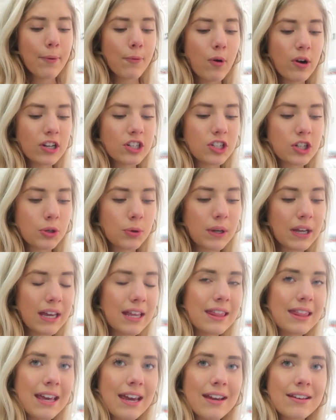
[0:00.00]
I'm going to
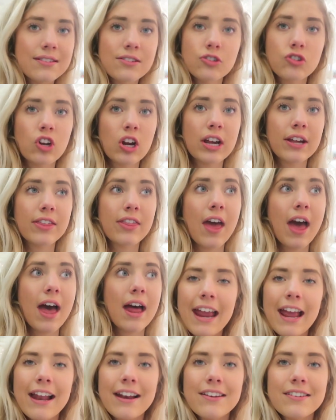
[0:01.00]
eat this, drink
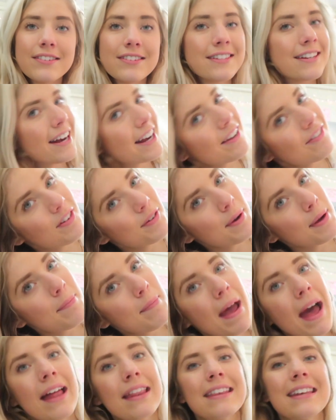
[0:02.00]
that, and study for my
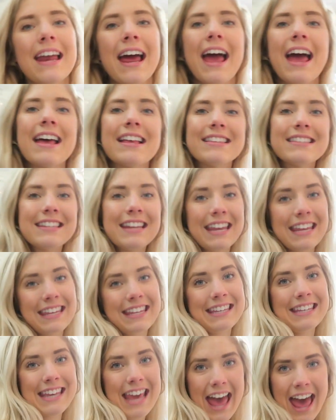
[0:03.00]
math test.
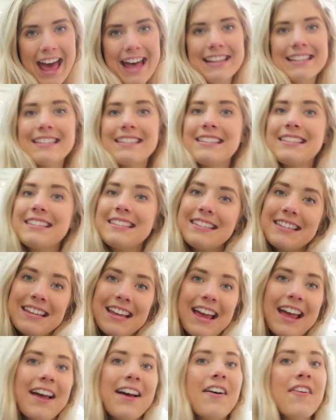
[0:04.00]
Yes
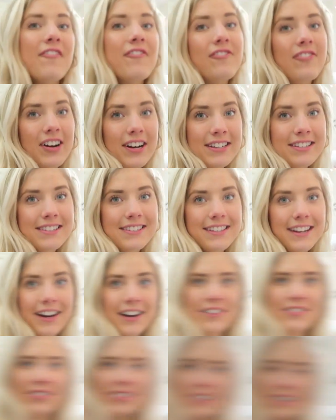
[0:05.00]
fun
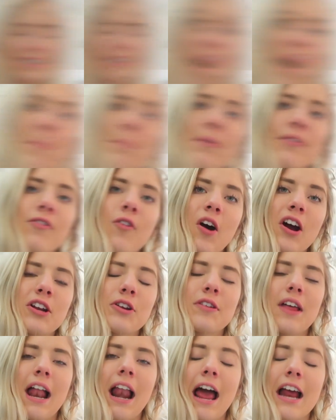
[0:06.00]
stuff. But before I
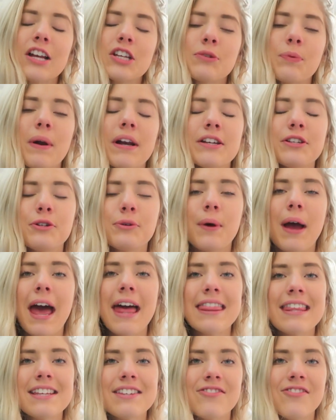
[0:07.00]
do that, I just wanted to
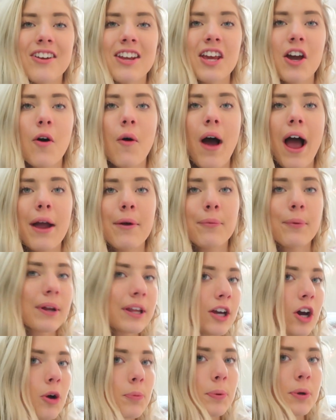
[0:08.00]
end this video. I
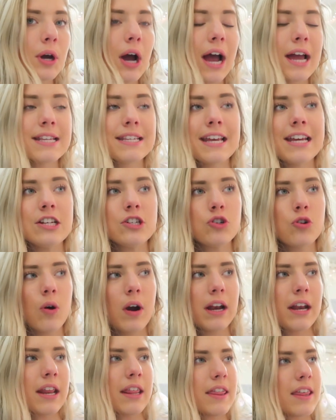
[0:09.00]
really hope you guys
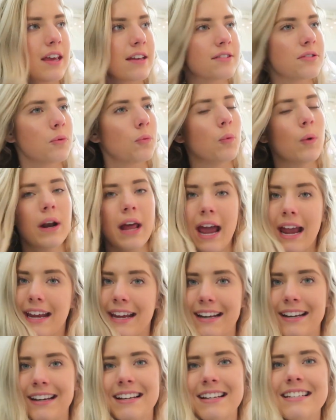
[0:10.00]
enjoyed this what I
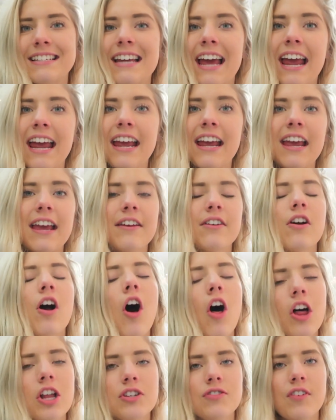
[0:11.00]
eat in a day in
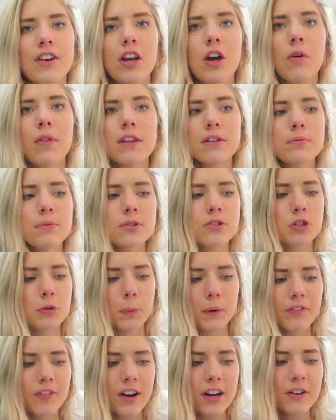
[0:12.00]
college video. This was
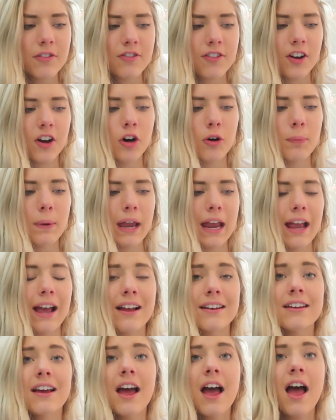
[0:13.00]
super fun to film
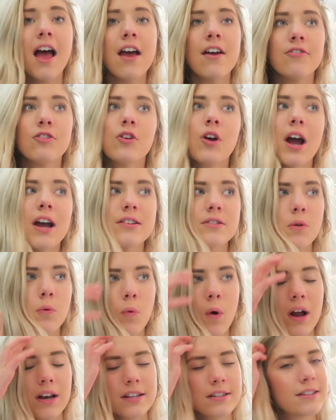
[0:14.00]
and if you guys
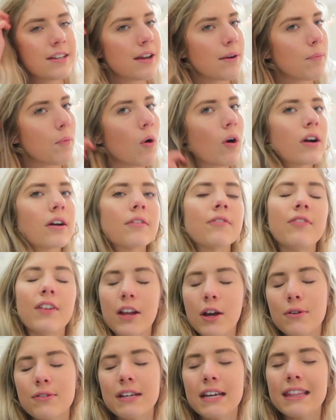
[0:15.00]
want to see more
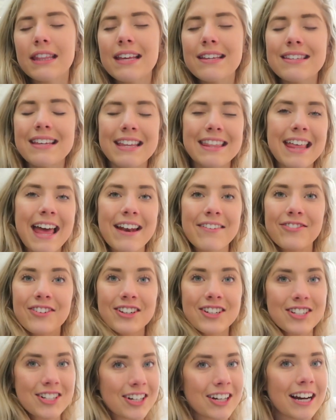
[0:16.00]
videos like this, then
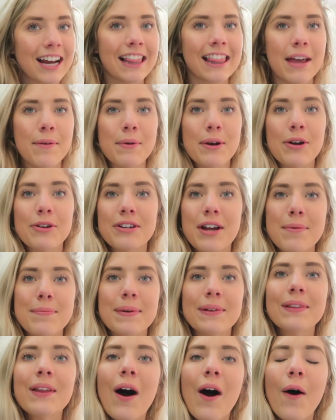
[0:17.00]
for sure let me know down
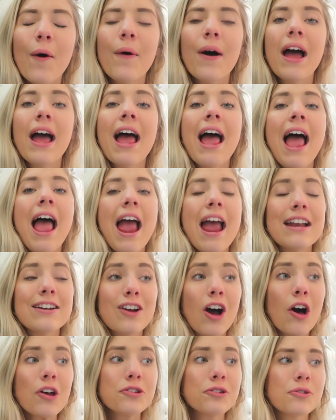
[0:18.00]
below.
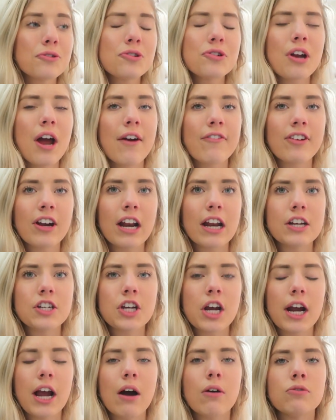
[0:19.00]
And also do not forget
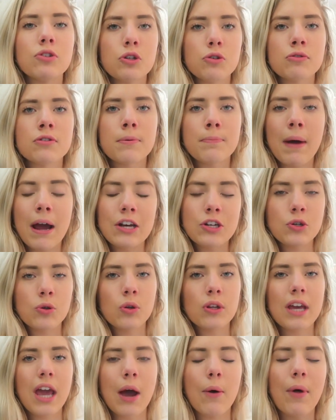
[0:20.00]
to check out JUS by
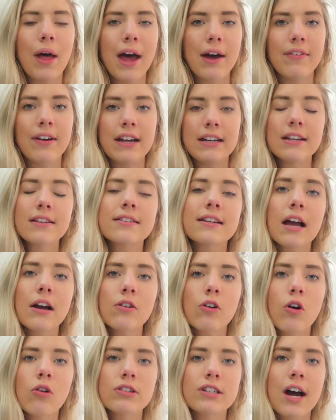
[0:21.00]
Julie. I will have a
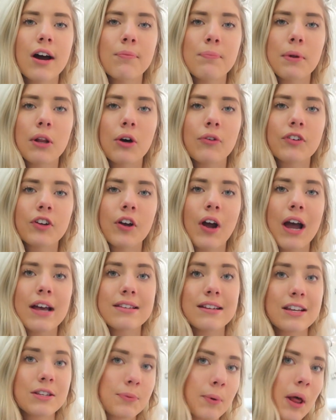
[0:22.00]
discount code down below for you
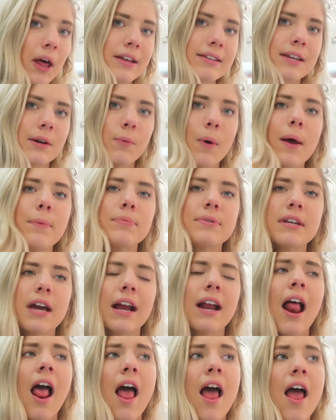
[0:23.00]
guys as well as a
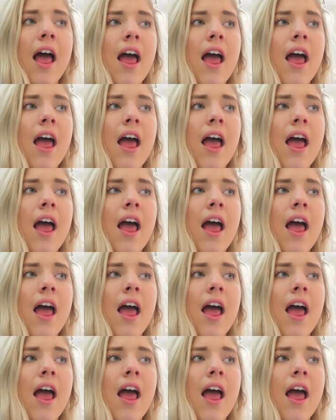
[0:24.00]
website.